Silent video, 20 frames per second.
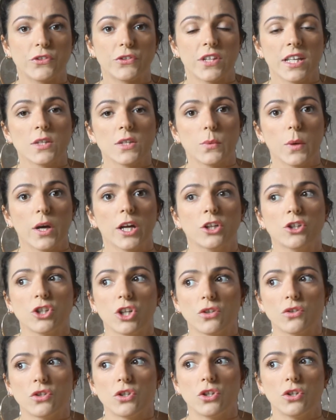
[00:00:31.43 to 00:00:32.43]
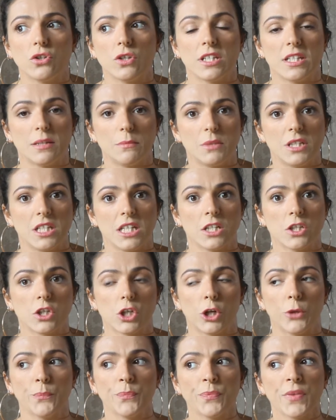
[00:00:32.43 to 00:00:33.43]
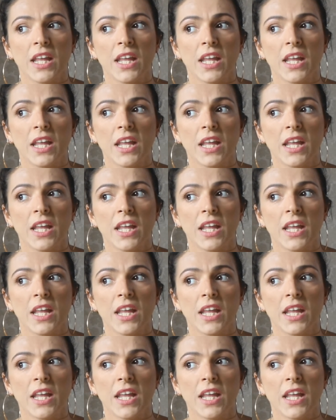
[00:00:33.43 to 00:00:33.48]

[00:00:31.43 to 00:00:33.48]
So that's why I chose to do the Dip TESOL.